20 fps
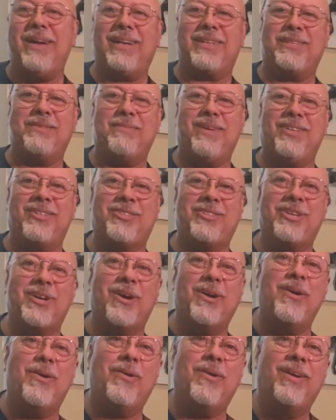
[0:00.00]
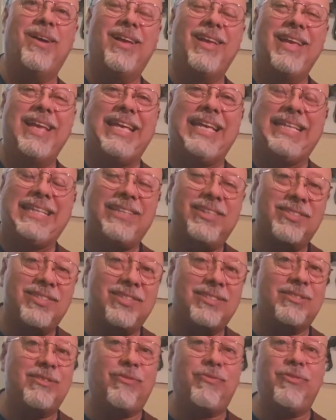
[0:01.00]
back to my show.
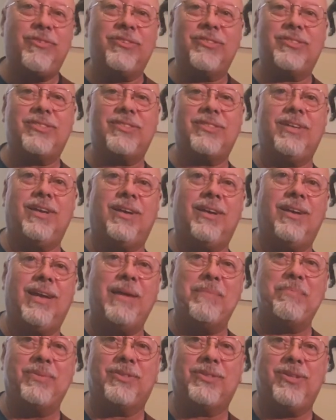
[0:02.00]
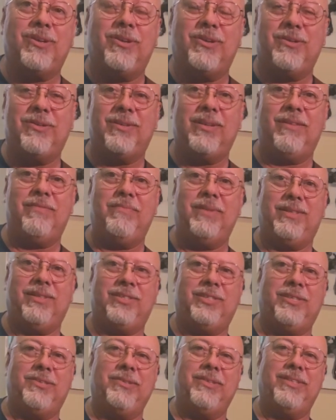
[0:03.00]
This is the first episode of my
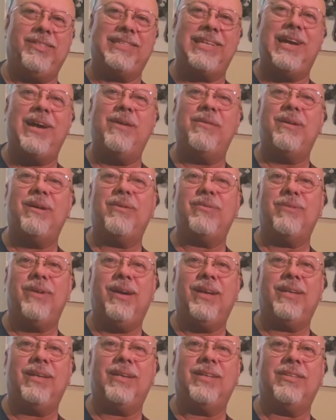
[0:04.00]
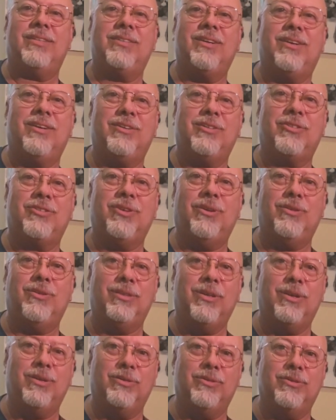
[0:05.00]
series, How I Write Guitar
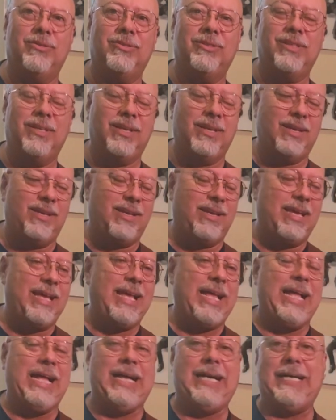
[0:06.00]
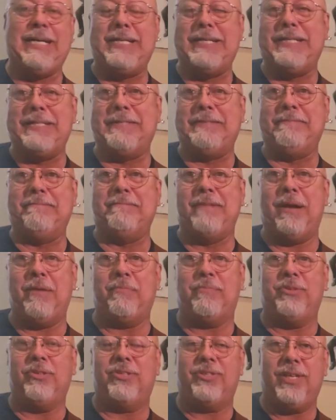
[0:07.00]
Solos. I
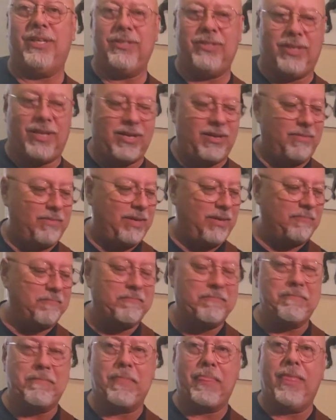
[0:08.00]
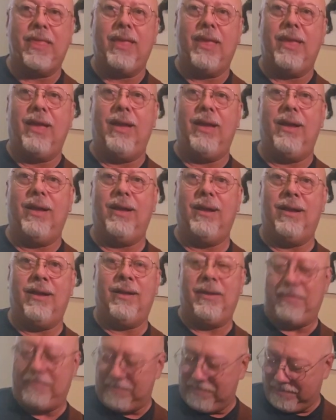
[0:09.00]
appreciate you coming.
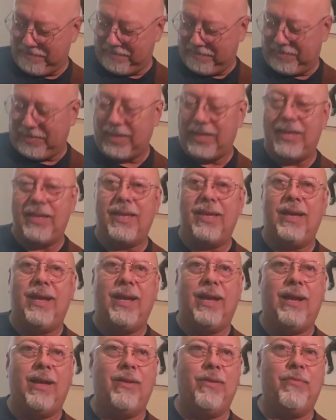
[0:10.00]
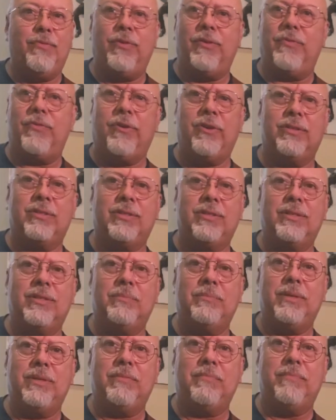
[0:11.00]
Um, First, a
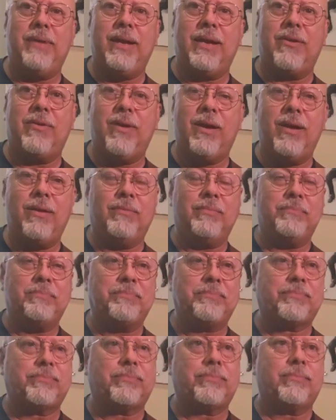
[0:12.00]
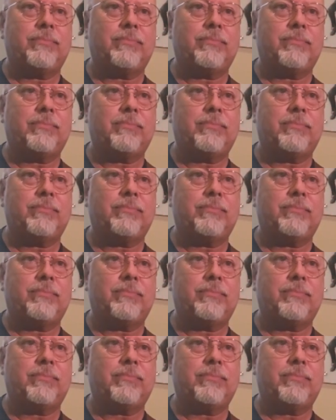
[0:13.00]
little bit of background.